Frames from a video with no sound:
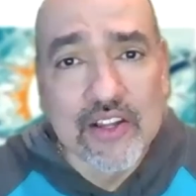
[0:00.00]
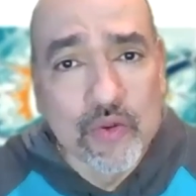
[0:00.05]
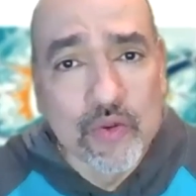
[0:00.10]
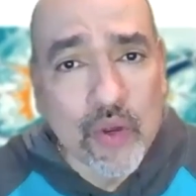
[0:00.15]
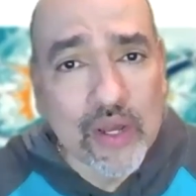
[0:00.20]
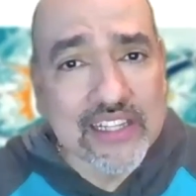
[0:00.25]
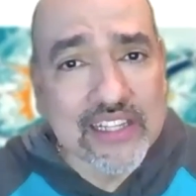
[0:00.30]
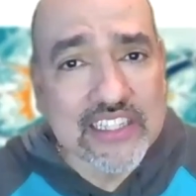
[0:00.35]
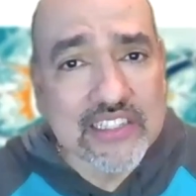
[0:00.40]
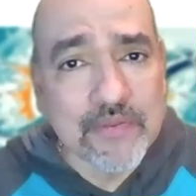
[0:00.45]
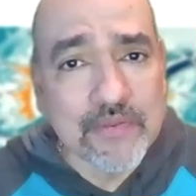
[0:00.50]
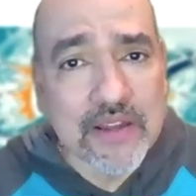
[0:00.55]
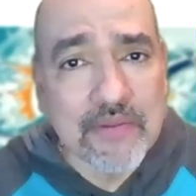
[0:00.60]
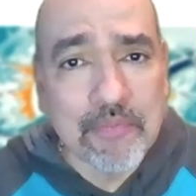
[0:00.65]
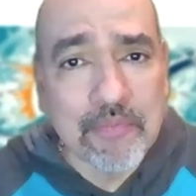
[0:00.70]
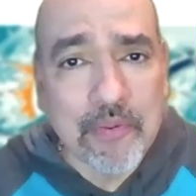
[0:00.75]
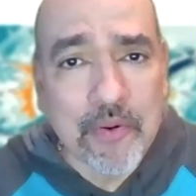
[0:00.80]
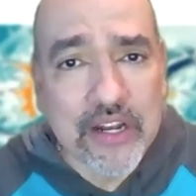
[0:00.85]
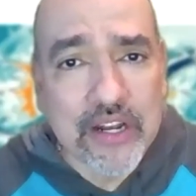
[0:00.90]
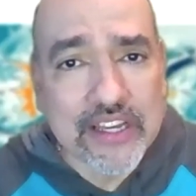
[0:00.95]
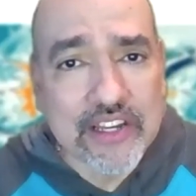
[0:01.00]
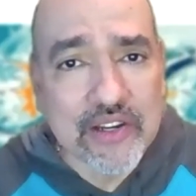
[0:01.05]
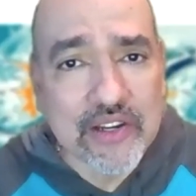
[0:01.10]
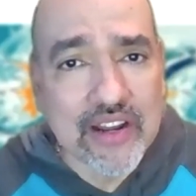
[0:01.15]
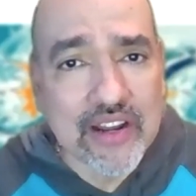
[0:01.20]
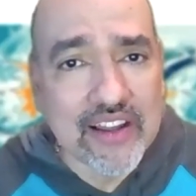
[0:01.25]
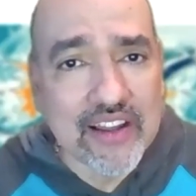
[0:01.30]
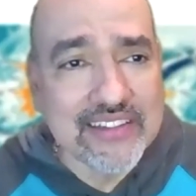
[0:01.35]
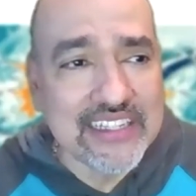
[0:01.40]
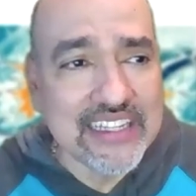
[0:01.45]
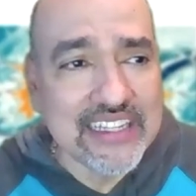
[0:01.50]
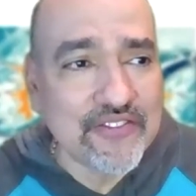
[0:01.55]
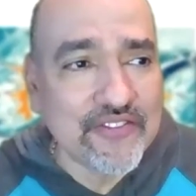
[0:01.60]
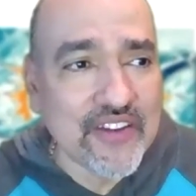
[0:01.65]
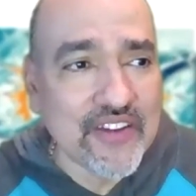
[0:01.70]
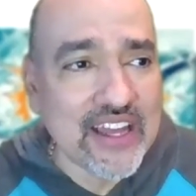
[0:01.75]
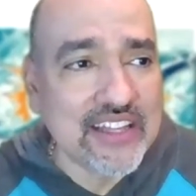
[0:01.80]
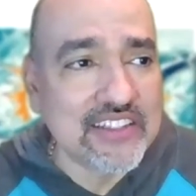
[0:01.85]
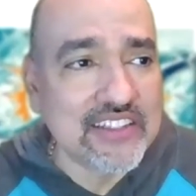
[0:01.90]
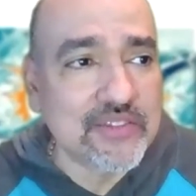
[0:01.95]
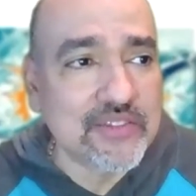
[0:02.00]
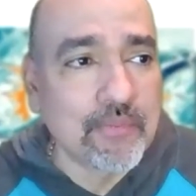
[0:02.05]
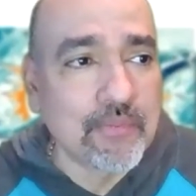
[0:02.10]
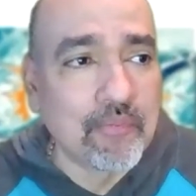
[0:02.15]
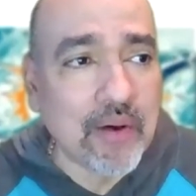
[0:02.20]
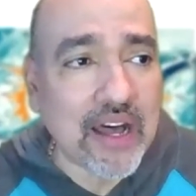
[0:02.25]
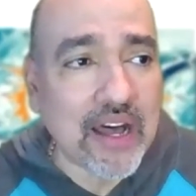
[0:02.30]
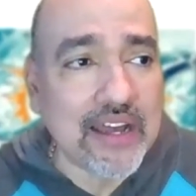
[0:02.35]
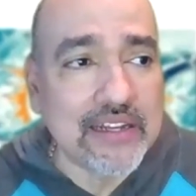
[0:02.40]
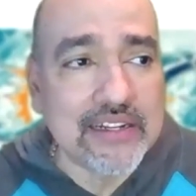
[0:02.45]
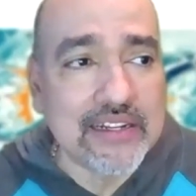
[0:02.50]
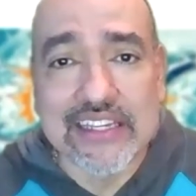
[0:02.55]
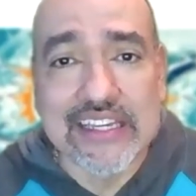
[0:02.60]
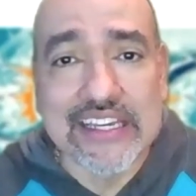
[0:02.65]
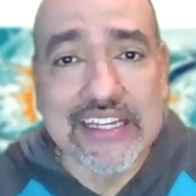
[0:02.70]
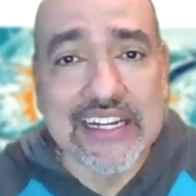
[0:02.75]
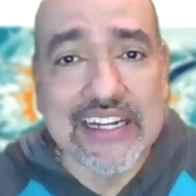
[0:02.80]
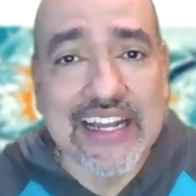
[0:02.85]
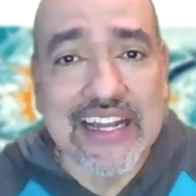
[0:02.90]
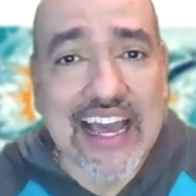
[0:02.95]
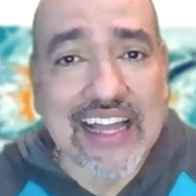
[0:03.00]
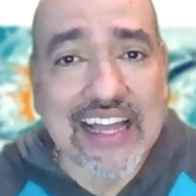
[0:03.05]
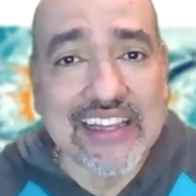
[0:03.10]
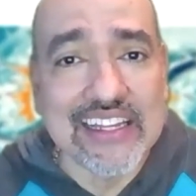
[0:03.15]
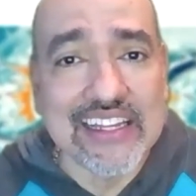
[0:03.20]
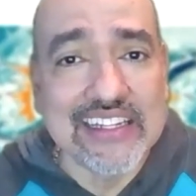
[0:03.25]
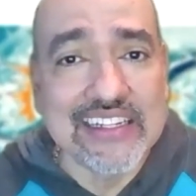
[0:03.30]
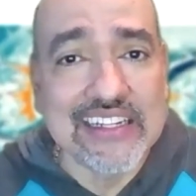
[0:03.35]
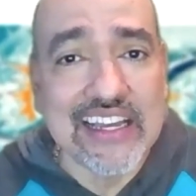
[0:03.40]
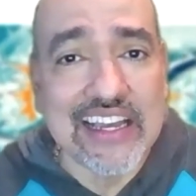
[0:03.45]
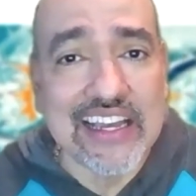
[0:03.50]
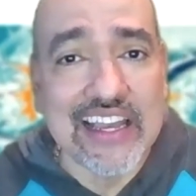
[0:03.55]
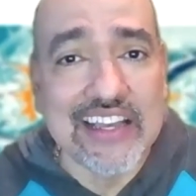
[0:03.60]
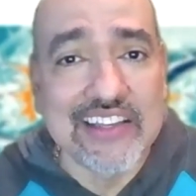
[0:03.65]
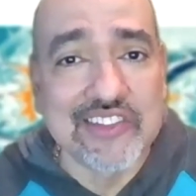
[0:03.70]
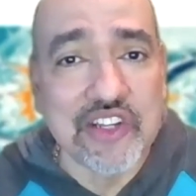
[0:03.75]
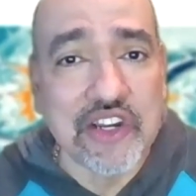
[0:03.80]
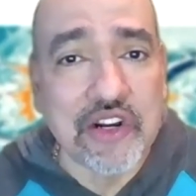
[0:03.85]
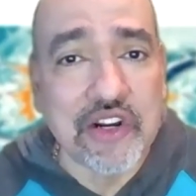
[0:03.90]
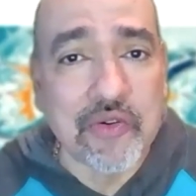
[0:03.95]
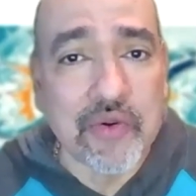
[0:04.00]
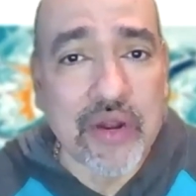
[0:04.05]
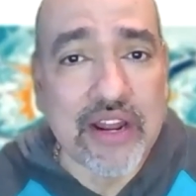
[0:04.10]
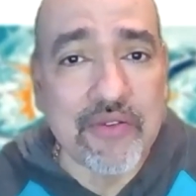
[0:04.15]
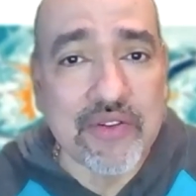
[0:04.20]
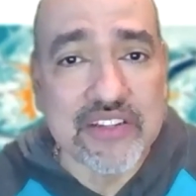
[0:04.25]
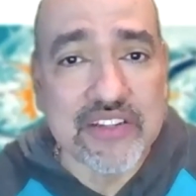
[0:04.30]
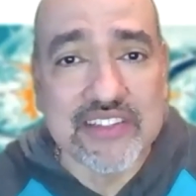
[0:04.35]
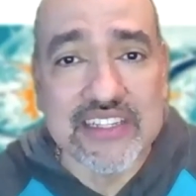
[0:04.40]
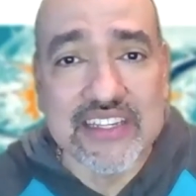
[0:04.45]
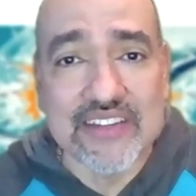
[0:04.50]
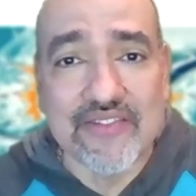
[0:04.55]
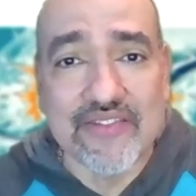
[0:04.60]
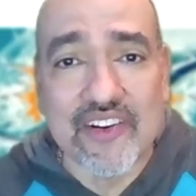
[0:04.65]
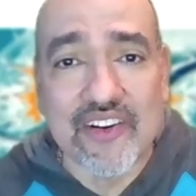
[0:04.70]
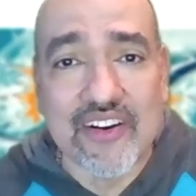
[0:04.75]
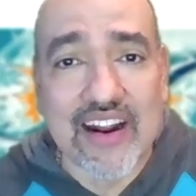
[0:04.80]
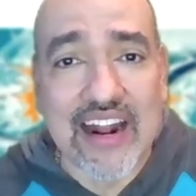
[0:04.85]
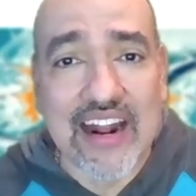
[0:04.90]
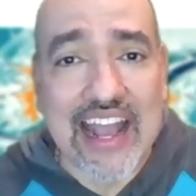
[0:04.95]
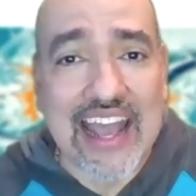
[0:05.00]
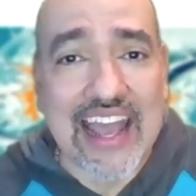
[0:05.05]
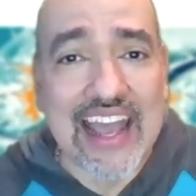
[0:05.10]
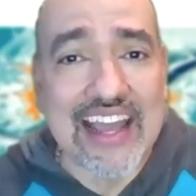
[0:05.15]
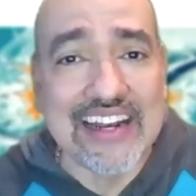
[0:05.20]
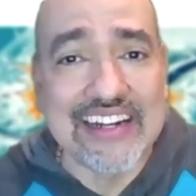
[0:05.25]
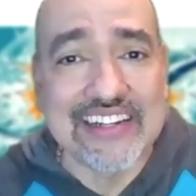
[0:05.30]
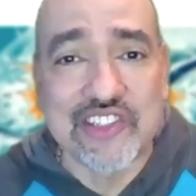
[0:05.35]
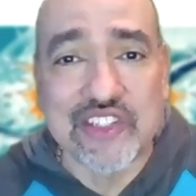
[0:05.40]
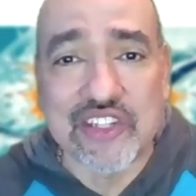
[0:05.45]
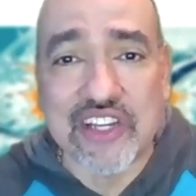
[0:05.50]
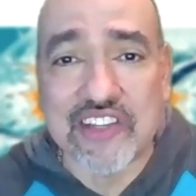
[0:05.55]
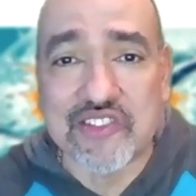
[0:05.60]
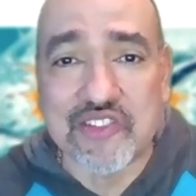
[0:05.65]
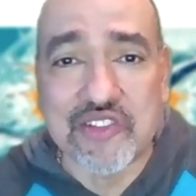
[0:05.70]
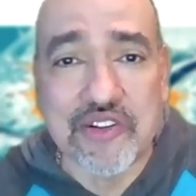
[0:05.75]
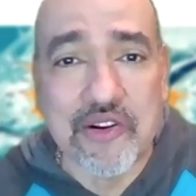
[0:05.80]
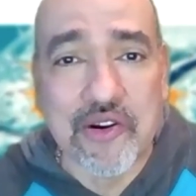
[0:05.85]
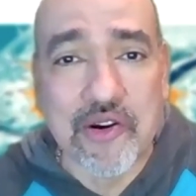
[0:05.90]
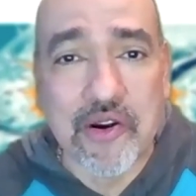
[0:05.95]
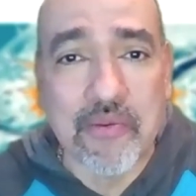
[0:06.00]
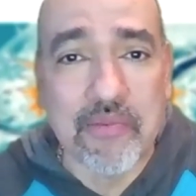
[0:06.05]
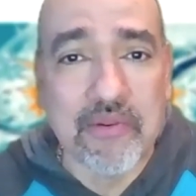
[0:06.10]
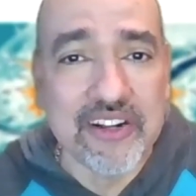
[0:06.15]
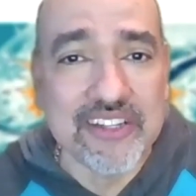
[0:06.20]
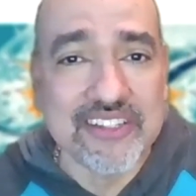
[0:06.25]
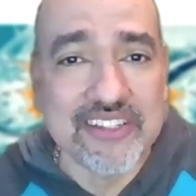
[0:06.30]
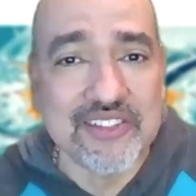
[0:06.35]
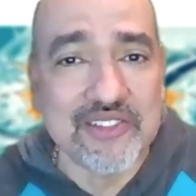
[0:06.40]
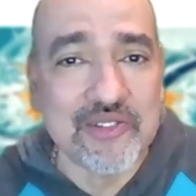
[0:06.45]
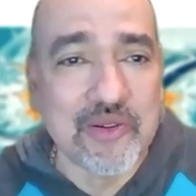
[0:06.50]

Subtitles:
New England's been pretty good on defense, but Keenan Allen is a great receiver, and Justin Herbert is his